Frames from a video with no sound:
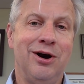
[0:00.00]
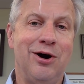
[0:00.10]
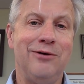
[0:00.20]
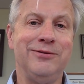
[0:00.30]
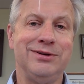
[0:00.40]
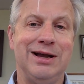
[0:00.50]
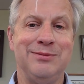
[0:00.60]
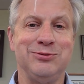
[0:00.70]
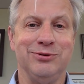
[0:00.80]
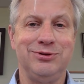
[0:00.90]

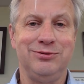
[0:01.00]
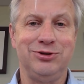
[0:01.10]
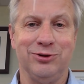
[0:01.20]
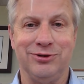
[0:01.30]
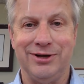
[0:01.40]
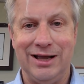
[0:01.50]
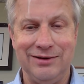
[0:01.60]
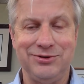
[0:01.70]
oftentimes with children out of